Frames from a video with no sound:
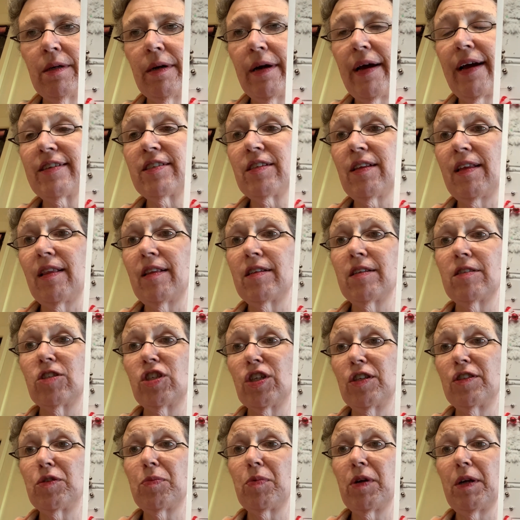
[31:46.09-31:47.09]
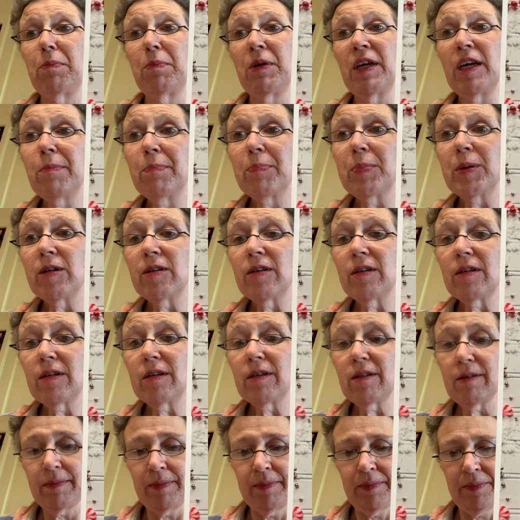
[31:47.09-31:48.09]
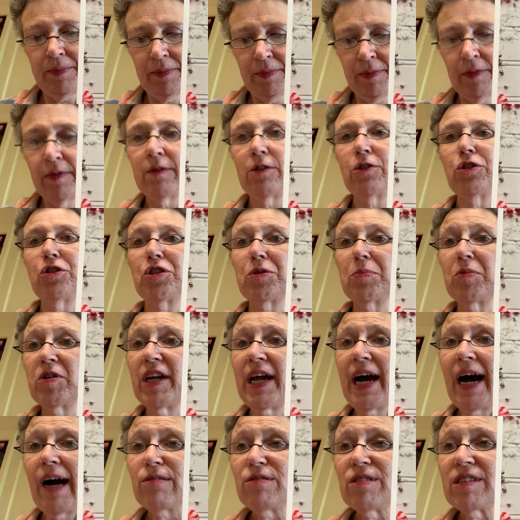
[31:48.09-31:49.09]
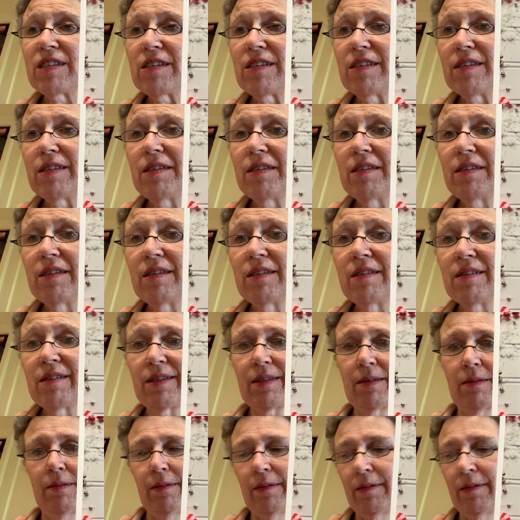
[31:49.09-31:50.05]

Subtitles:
Actually, gingerbread people, gingerbread houses.